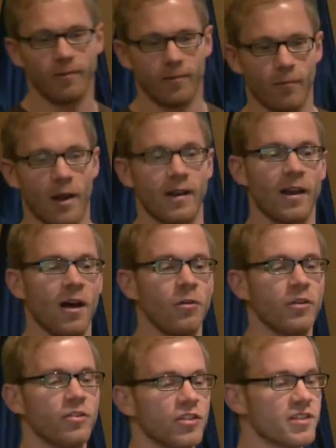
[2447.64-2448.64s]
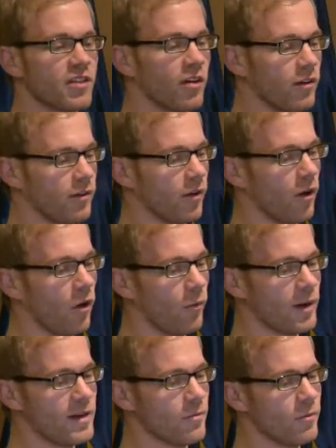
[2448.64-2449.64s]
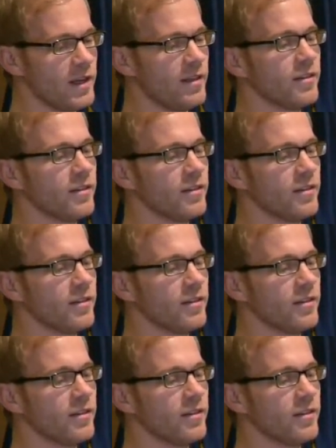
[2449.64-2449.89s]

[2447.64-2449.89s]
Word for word: right now you just already read